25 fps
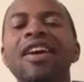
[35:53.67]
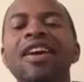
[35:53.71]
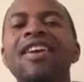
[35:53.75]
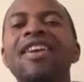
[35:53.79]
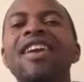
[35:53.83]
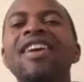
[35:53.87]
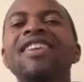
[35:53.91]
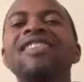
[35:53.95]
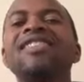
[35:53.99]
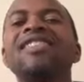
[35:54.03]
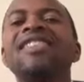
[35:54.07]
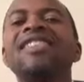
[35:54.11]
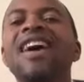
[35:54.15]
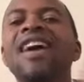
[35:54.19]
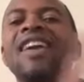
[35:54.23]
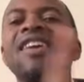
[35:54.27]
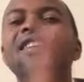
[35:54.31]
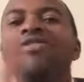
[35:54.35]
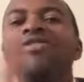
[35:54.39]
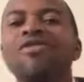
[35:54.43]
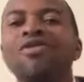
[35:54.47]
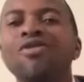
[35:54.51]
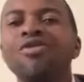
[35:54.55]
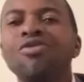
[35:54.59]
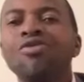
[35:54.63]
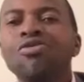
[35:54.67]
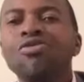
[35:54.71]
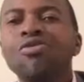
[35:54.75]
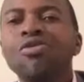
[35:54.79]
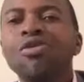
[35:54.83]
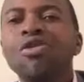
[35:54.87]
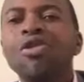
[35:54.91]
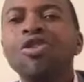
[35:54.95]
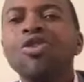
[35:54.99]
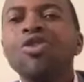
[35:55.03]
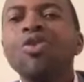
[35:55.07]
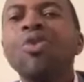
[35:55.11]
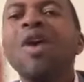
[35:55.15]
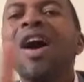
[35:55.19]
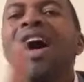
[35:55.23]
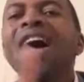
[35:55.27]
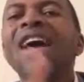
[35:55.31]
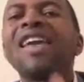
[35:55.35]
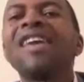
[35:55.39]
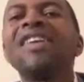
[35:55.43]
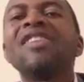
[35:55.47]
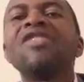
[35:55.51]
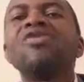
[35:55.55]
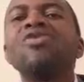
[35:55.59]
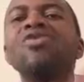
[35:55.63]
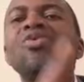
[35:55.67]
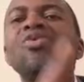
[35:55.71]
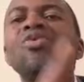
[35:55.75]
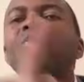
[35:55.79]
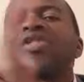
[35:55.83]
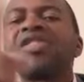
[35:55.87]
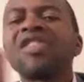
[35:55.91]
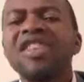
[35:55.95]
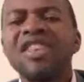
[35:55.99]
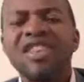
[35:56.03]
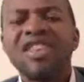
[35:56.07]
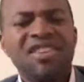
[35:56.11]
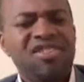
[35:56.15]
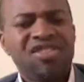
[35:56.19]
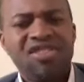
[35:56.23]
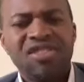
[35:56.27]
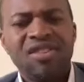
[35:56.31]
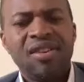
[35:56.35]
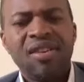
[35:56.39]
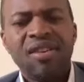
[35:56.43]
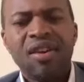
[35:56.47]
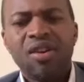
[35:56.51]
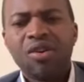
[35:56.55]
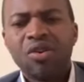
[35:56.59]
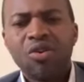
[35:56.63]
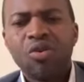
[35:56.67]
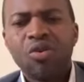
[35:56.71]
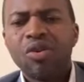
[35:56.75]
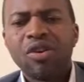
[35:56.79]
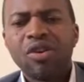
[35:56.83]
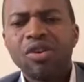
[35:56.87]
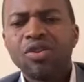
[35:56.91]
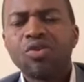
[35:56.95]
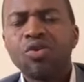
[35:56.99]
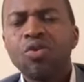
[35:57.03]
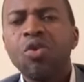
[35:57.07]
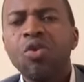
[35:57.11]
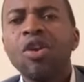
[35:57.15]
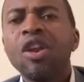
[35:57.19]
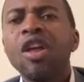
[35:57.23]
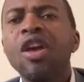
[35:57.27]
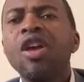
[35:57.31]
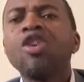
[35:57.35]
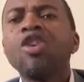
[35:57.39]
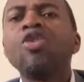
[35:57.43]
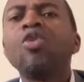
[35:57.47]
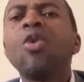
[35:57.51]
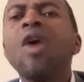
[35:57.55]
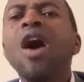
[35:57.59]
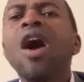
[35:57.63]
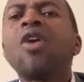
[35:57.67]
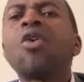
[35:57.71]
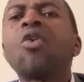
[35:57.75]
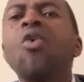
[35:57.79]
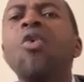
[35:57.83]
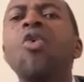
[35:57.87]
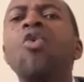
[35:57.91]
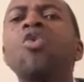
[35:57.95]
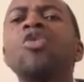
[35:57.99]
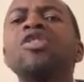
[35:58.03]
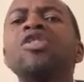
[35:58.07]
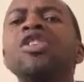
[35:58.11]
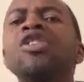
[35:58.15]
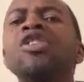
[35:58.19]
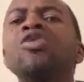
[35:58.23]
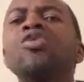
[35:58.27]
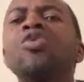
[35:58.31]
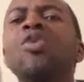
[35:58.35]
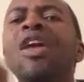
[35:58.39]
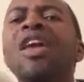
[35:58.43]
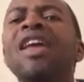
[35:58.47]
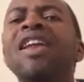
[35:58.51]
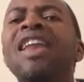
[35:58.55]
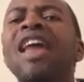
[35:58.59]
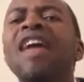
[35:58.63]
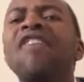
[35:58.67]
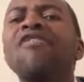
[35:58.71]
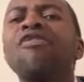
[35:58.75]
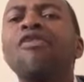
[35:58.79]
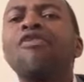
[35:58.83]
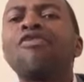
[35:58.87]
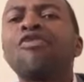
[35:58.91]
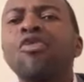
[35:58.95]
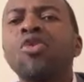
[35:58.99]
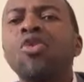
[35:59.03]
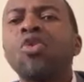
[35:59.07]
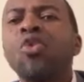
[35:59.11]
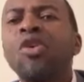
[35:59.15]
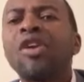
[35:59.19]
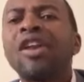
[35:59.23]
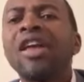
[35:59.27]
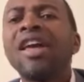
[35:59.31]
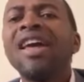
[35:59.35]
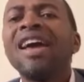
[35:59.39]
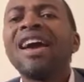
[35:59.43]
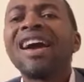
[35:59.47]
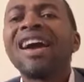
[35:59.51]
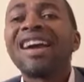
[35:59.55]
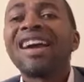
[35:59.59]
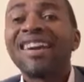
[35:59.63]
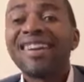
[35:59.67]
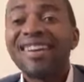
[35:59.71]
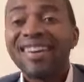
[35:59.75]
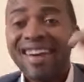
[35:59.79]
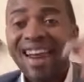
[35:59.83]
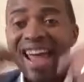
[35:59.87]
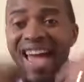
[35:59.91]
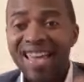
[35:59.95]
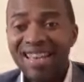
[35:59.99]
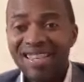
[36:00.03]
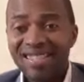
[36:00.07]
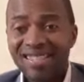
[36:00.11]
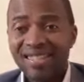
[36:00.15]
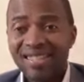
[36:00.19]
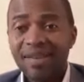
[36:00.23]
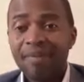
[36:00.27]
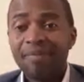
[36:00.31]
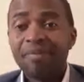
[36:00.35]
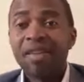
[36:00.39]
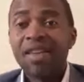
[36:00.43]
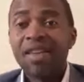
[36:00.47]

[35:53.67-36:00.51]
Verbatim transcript: Christ died for you. You are a new creation. Glory to God. You are called into a life of glory. Christ